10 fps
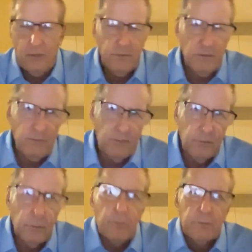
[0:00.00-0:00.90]
it has nothing to
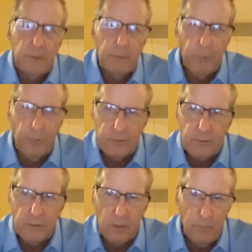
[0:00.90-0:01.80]
do with the impulses
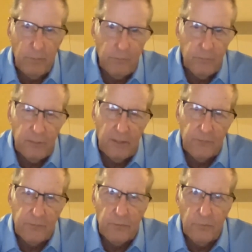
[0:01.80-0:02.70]
that are coming from the
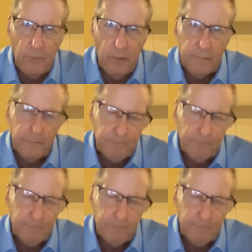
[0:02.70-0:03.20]
outside of the body.